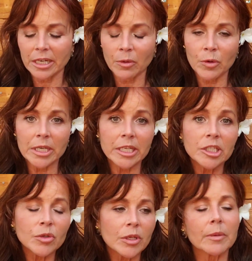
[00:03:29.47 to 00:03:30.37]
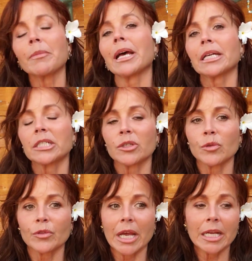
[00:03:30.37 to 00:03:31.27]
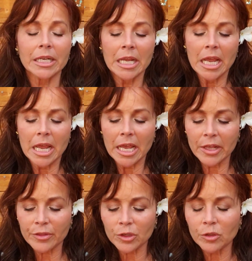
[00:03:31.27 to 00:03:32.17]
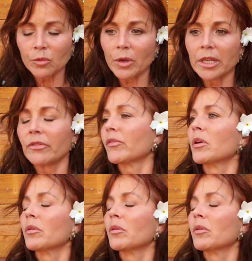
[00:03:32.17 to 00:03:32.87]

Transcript: and we need to get back to that ethical way of